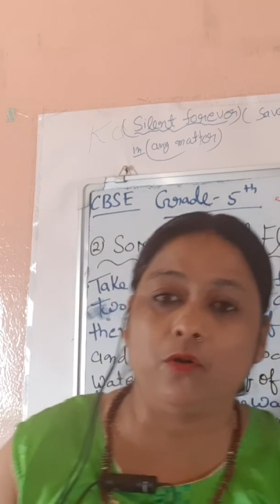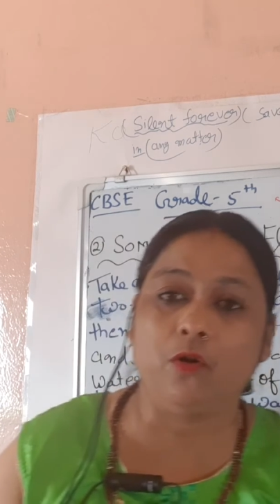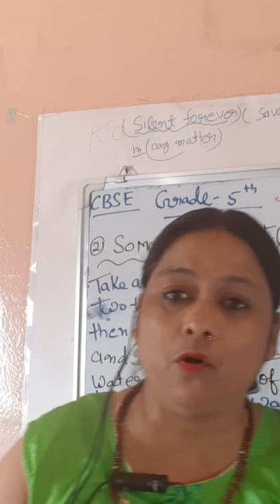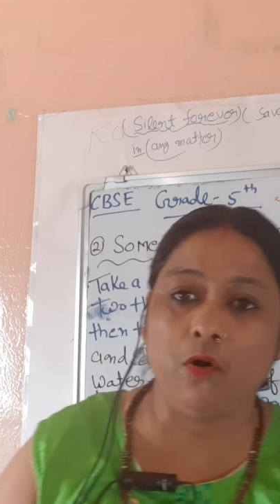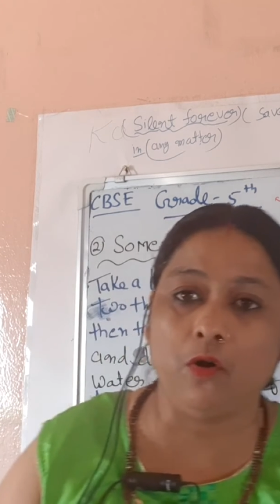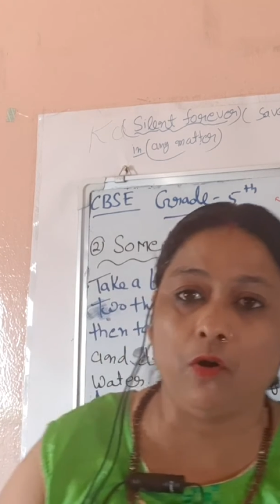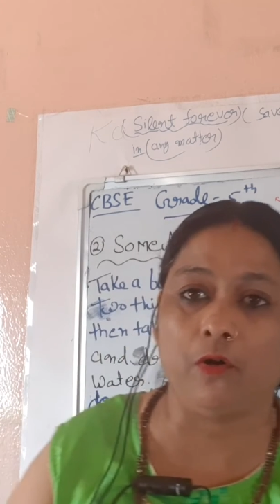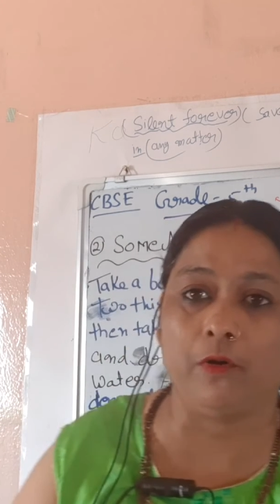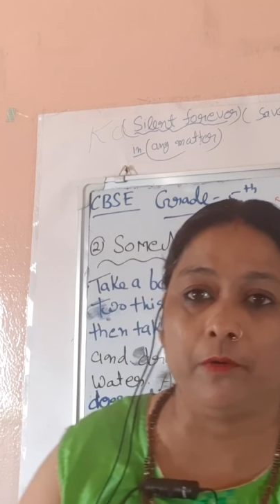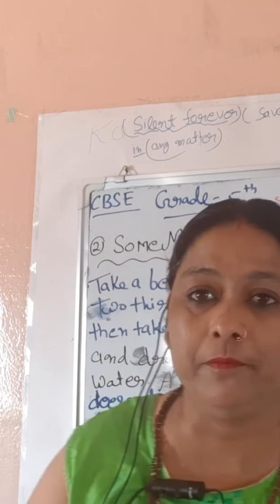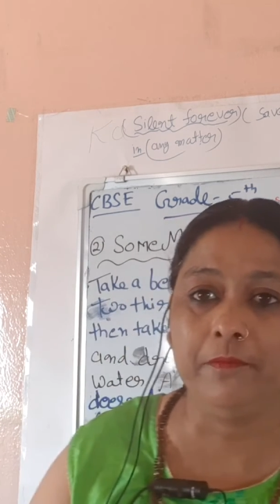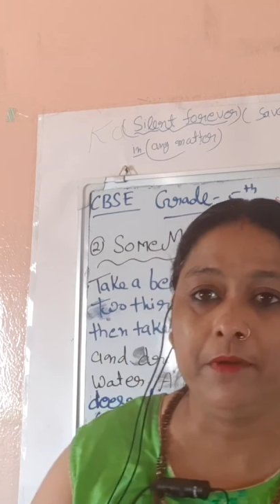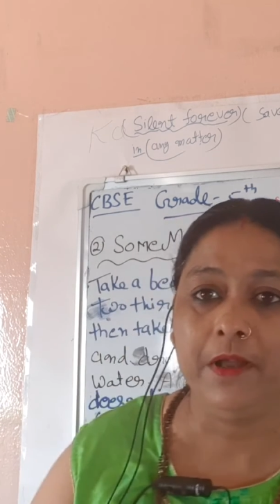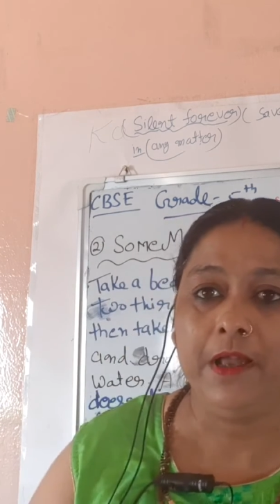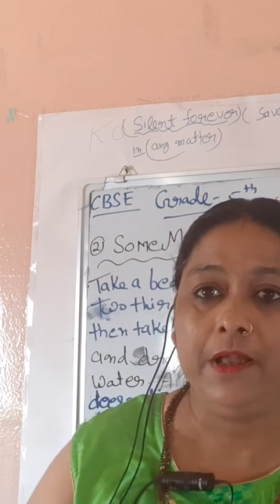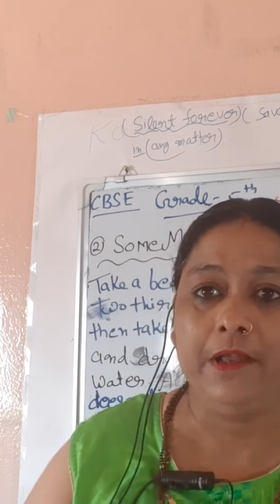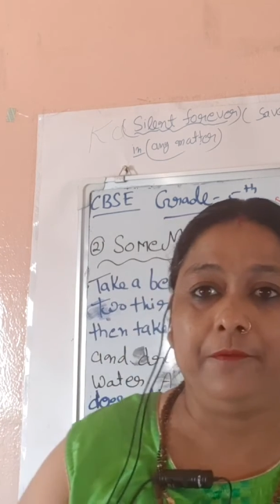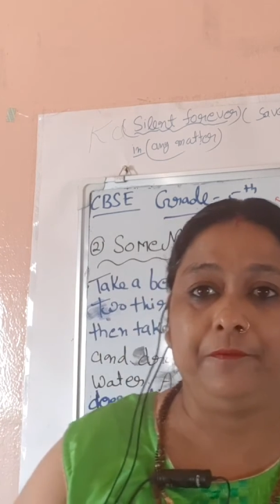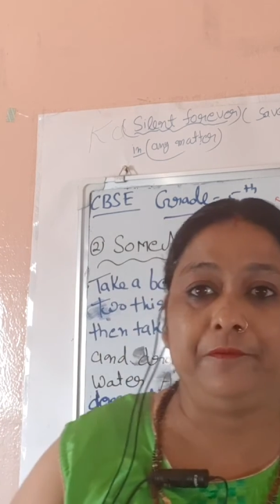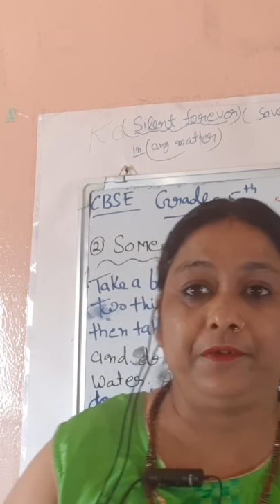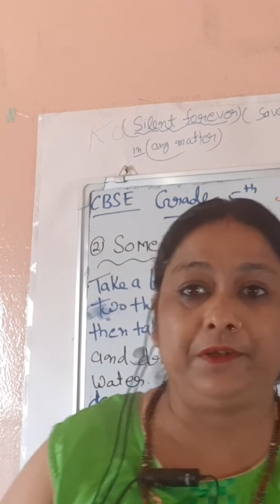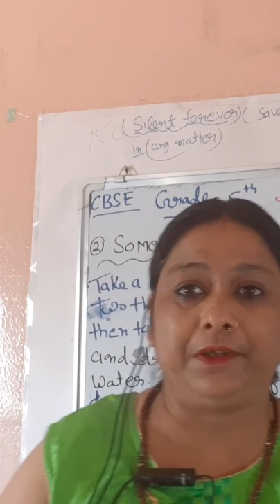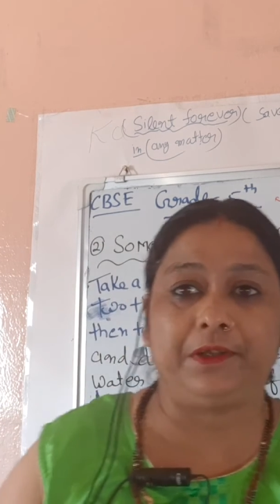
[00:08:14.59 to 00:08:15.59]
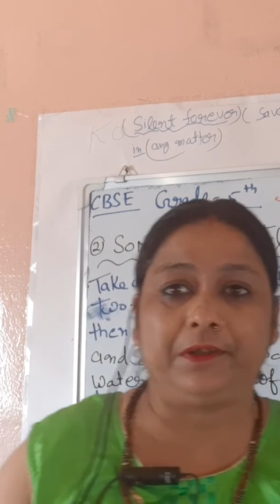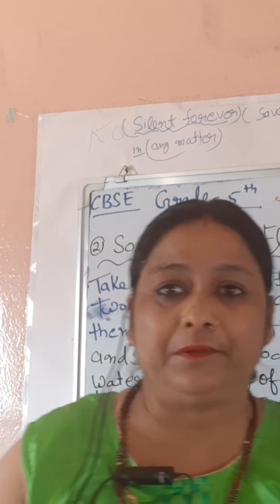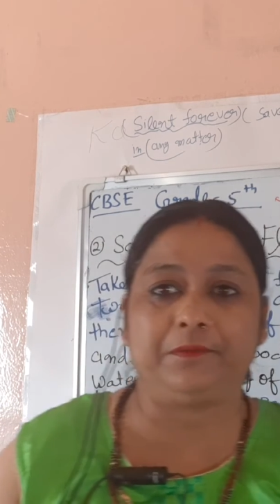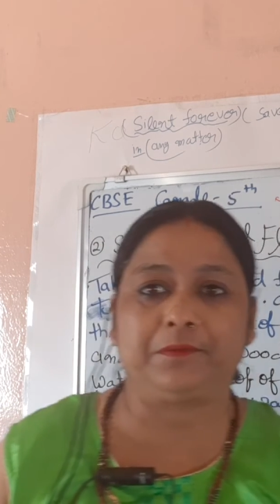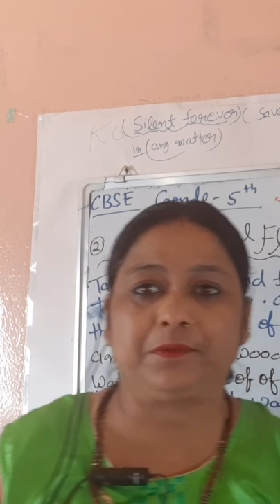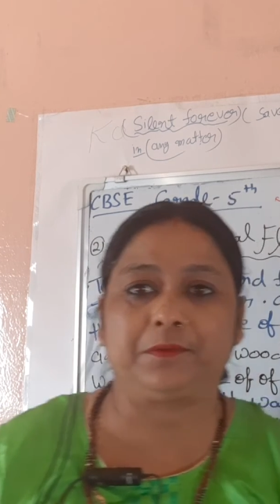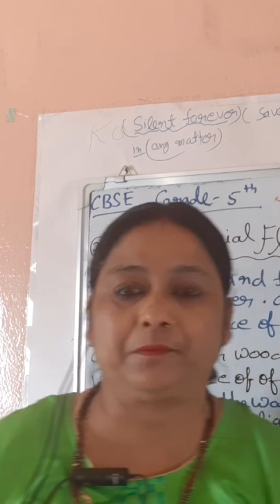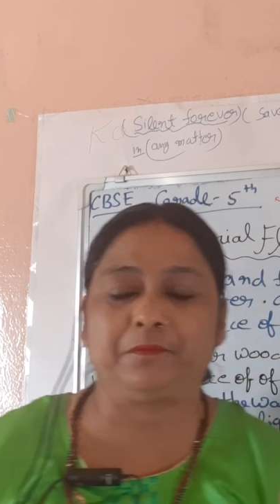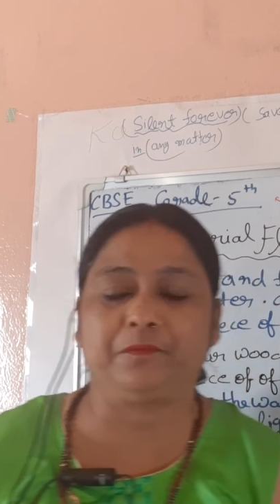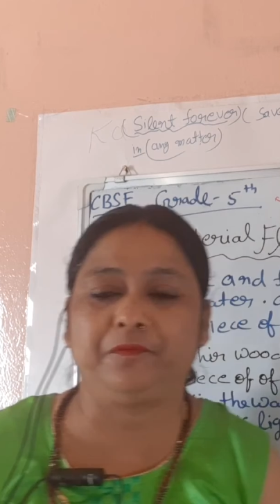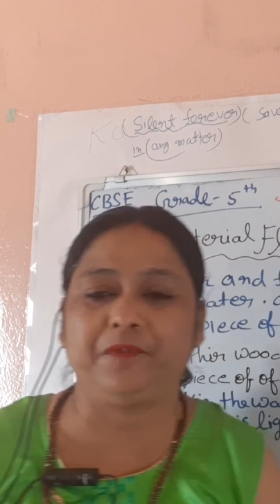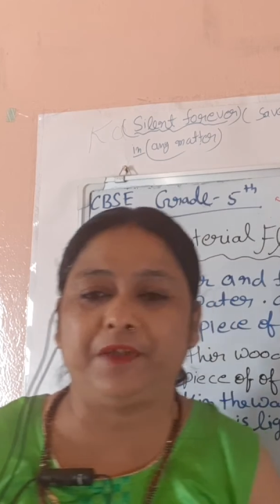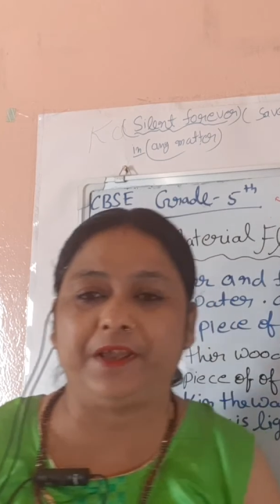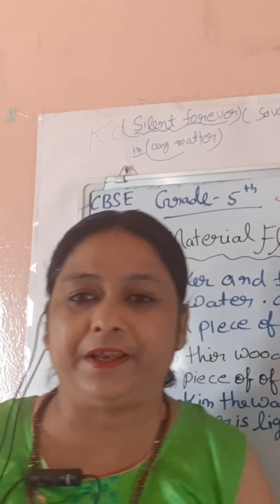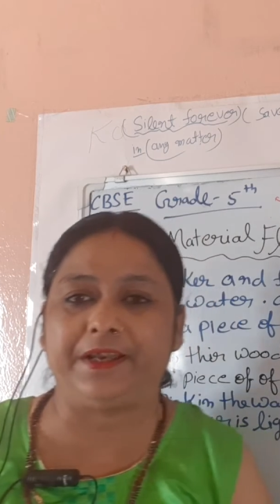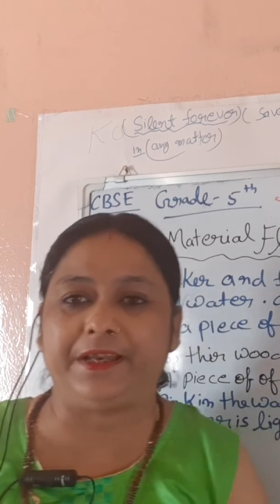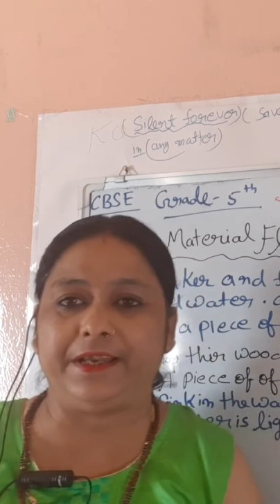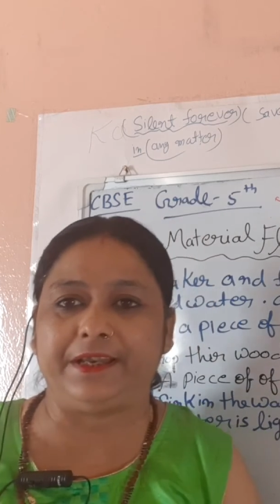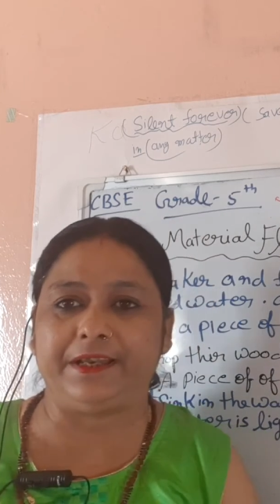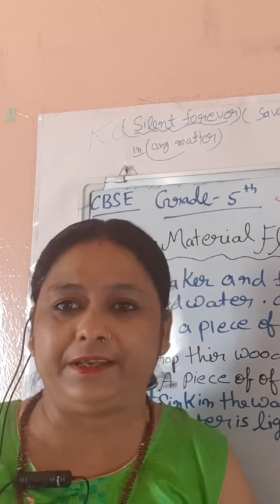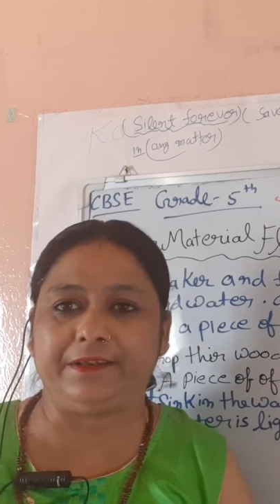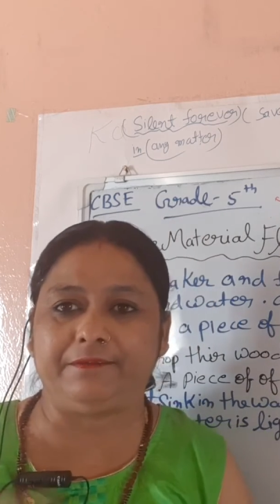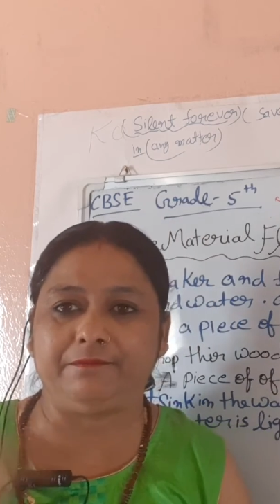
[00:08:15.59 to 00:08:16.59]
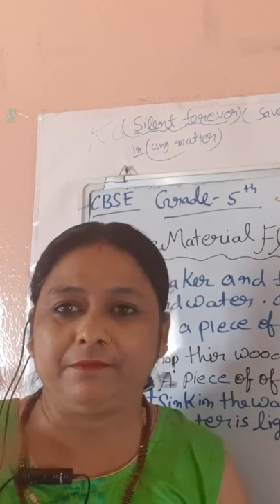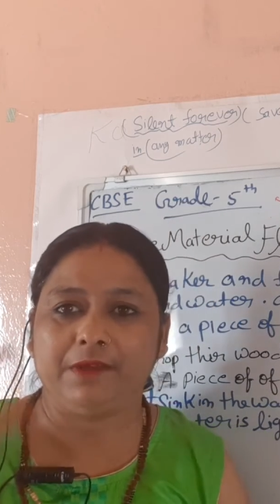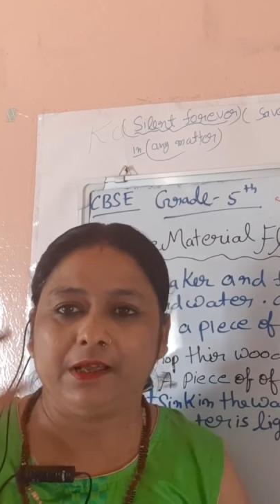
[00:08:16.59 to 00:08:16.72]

home with very